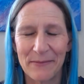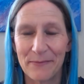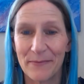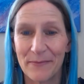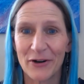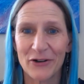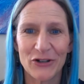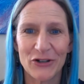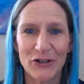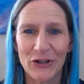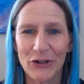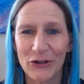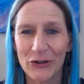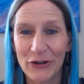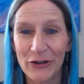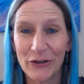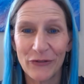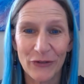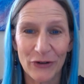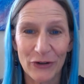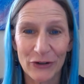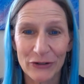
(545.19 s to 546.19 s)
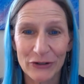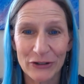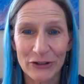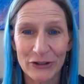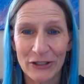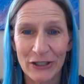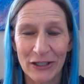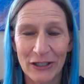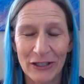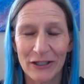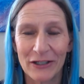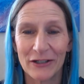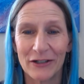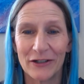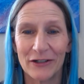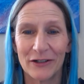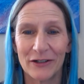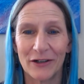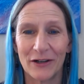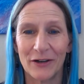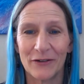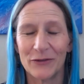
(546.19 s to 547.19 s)
March 31st
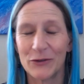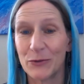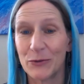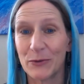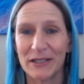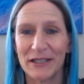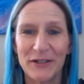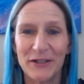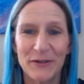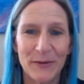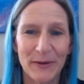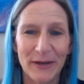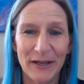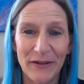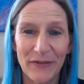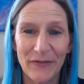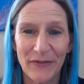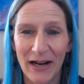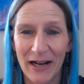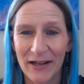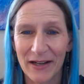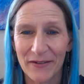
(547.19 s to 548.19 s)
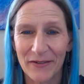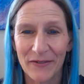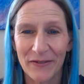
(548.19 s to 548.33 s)
of 2025.